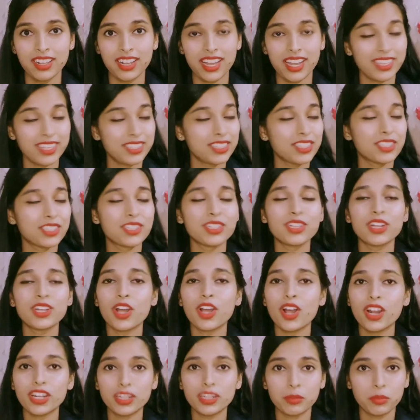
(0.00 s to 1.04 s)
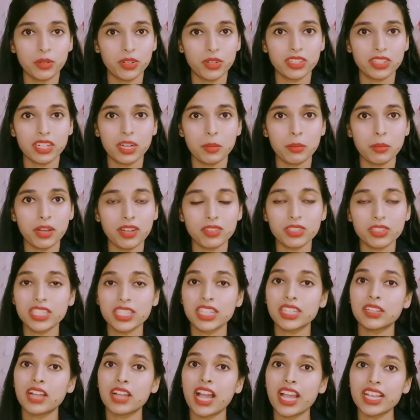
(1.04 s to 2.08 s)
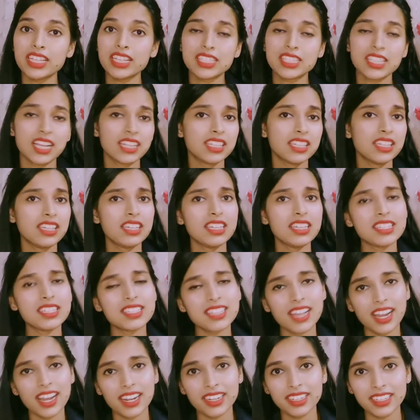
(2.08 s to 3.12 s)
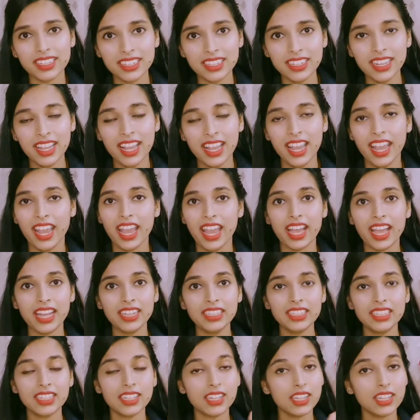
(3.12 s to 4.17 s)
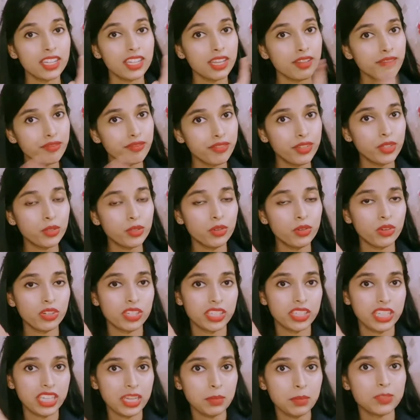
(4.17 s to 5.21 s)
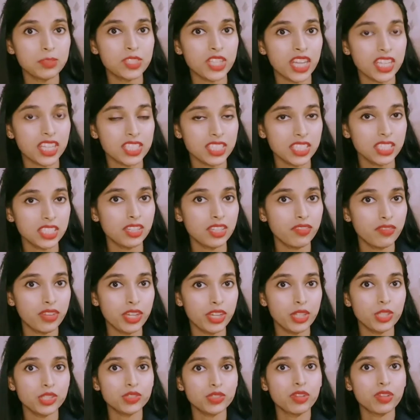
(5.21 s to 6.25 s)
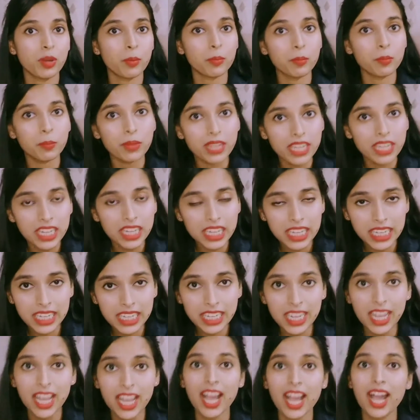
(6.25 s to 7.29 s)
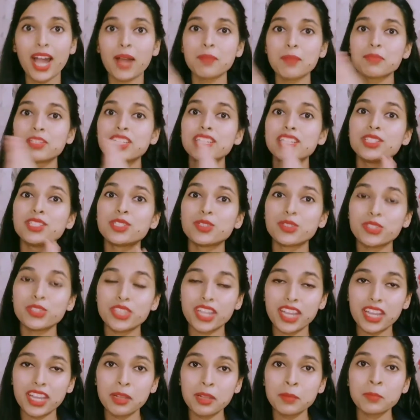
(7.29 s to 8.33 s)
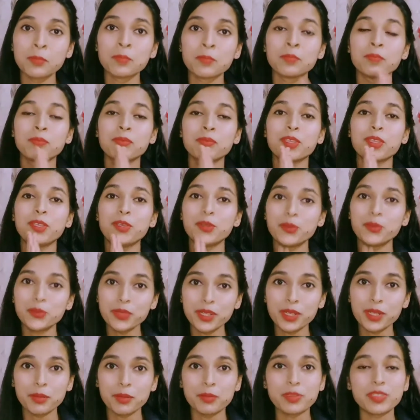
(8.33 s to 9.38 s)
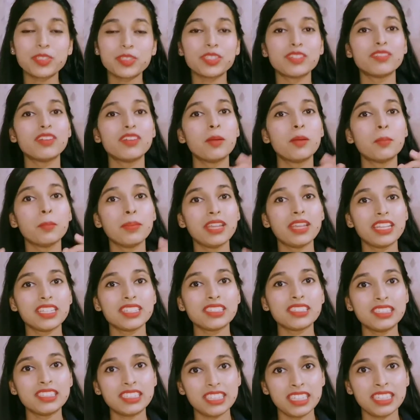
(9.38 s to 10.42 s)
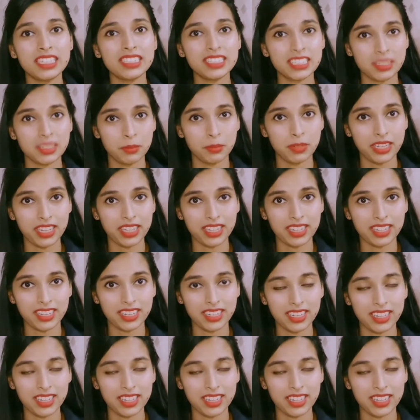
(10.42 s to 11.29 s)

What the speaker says: I did not bother about it. I suddenly started, and if you keep judging the videos from beginning up till today, you will observe a major change in me.